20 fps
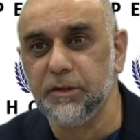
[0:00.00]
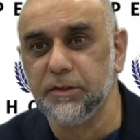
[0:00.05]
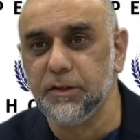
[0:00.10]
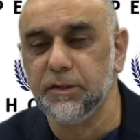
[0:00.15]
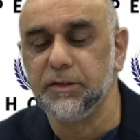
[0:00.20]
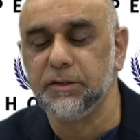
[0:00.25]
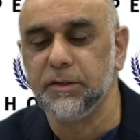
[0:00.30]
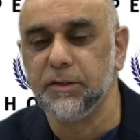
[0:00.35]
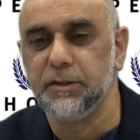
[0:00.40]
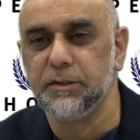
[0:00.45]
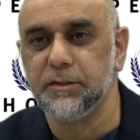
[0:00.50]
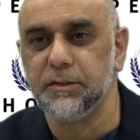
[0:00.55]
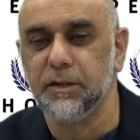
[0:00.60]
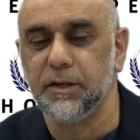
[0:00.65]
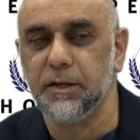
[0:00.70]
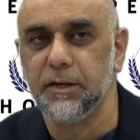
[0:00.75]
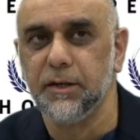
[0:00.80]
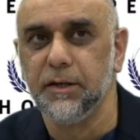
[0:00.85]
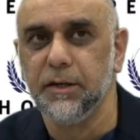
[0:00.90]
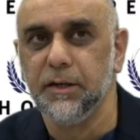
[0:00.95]
It's
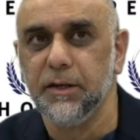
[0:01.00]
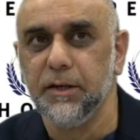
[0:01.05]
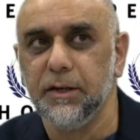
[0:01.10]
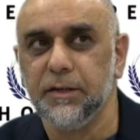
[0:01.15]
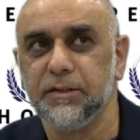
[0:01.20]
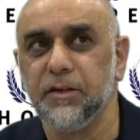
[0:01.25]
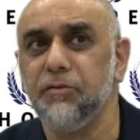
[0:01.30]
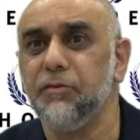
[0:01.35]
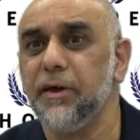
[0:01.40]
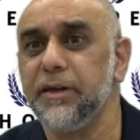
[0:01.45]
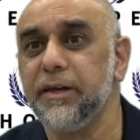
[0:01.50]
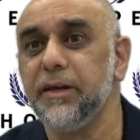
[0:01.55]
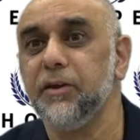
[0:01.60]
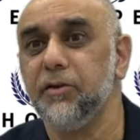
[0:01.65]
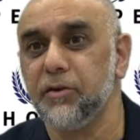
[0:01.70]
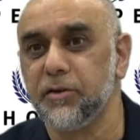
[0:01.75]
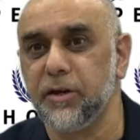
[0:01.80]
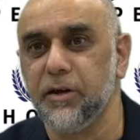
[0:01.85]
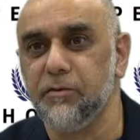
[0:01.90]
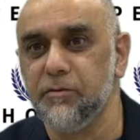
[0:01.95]
a
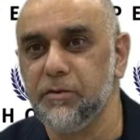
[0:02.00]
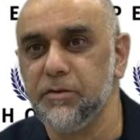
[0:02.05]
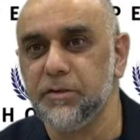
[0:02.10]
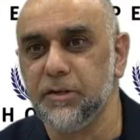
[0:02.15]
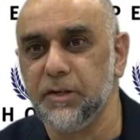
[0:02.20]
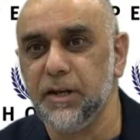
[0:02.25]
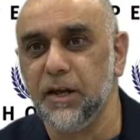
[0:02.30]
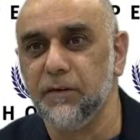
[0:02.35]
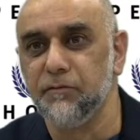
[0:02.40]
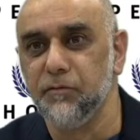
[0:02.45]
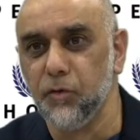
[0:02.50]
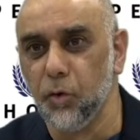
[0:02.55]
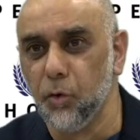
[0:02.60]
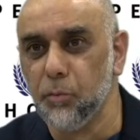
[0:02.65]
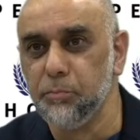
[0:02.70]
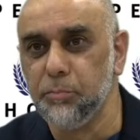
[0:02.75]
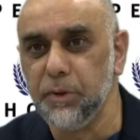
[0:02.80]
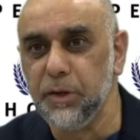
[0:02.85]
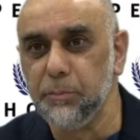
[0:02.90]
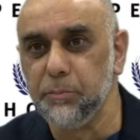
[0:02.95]
regular occurrence, and I've
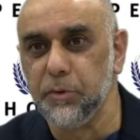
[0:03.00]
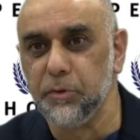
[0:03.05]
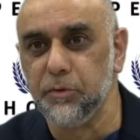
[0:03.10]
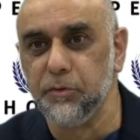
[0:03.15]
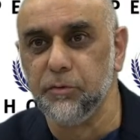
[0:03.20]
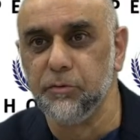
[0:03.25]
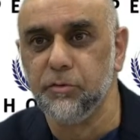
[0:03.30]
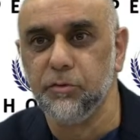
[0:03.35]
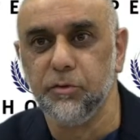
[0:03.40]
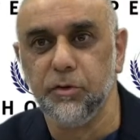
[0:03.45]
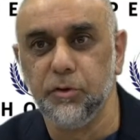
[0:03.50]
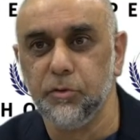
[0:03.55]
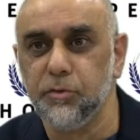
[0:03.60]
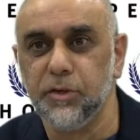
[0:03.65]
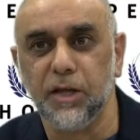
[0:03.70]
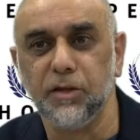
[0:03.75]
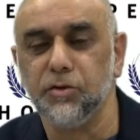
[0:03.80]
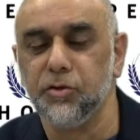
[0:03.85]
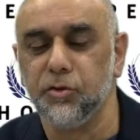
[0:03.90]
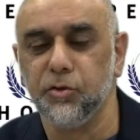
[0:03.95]
known people who
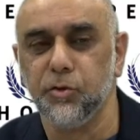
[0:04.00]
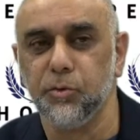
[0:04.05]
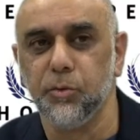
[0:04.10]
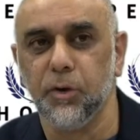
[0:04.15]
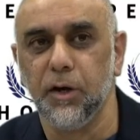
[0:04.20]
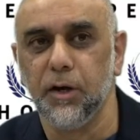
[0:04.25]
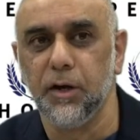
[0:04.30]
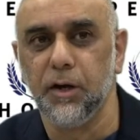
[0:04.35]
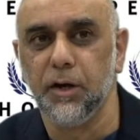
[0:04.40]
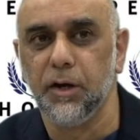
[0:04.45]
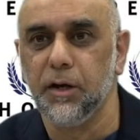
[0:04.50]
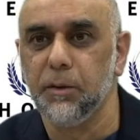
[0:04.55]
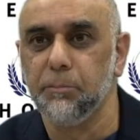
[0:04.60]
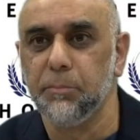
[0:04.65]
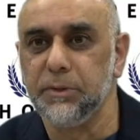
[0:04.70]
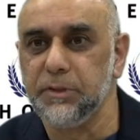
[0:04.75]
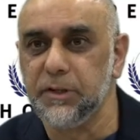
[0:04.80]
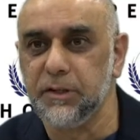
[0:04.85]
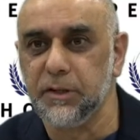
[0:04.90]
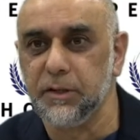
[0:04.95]
tend to do a
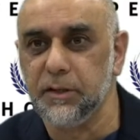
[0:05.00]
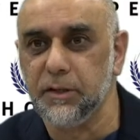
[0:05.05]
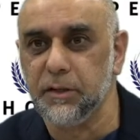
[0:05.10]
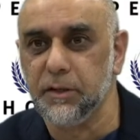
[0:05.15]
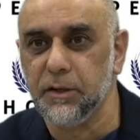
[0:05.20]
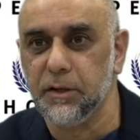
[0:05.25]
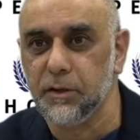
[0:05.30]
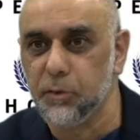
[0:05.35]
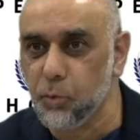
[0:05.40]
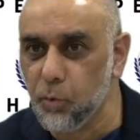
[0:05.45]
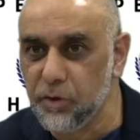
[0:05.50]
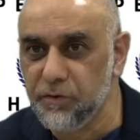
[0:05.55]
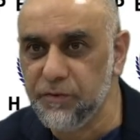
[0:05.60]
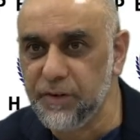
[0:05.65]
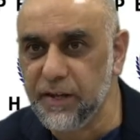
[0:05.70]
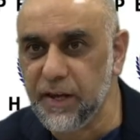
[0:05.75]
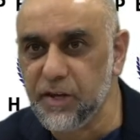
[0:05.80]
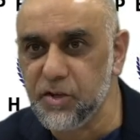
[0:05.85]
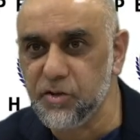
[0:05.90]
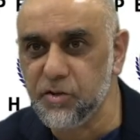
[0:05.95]
particular
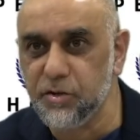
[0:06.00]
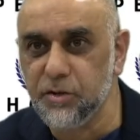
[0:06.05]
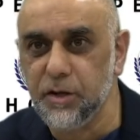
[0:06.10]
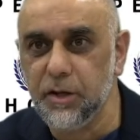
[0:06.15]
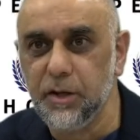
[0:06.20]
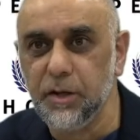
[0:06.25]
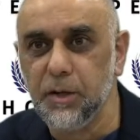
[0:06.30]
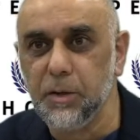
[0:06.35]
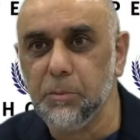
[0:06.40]
qualification,